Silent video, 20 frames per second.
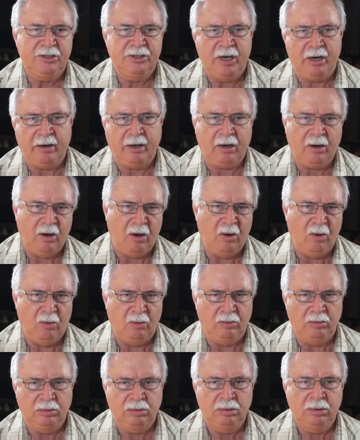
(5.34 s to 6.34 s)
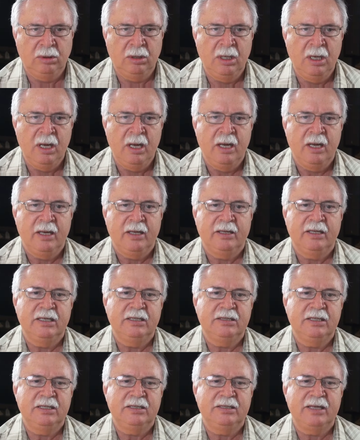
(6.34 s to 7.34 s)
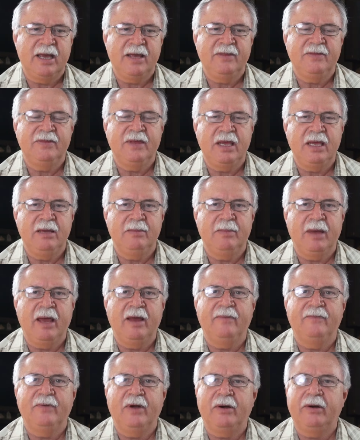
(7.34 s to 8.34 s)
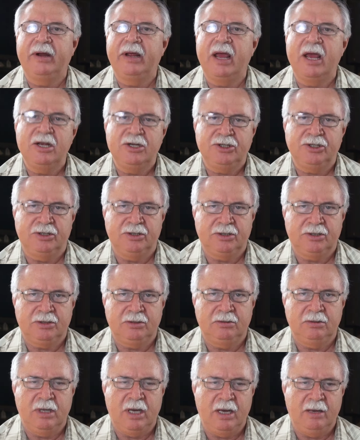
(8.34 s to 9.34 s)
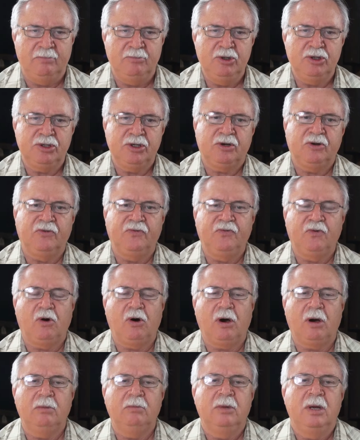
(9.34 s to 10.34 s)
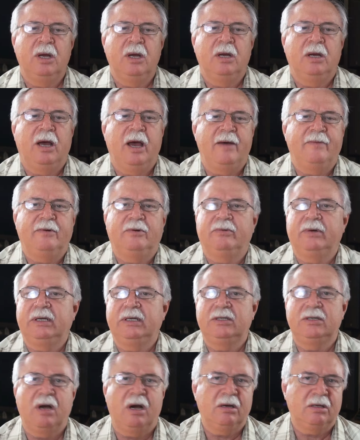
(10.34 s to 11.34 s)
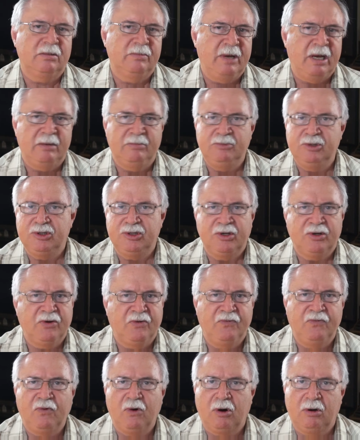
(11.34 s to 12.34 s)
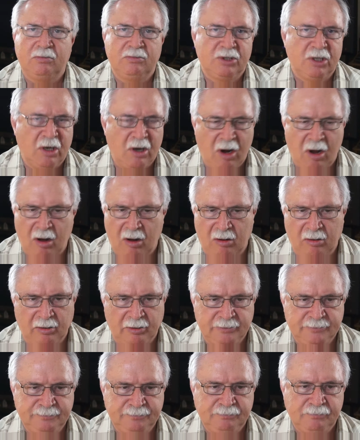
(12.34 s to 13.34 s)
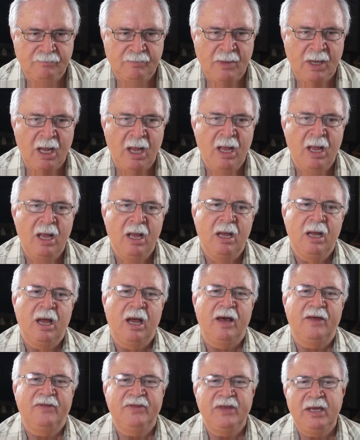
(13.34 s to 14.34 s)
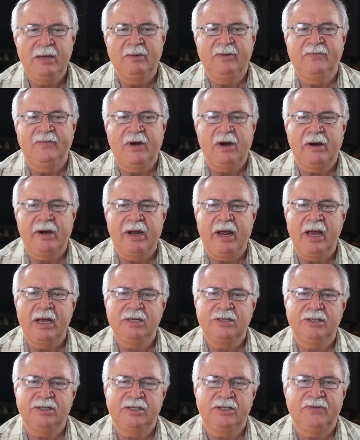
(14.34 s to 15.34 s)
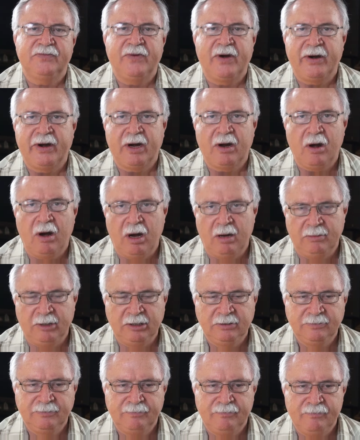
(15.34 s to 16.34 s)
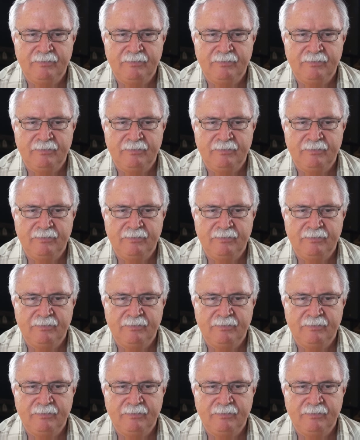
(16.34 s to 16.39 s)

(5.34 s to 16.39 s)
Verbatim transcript: of Jericho. This is a theme and variations. A musical form, I haven't really talked about musical forms at all. A theme and variations is very common.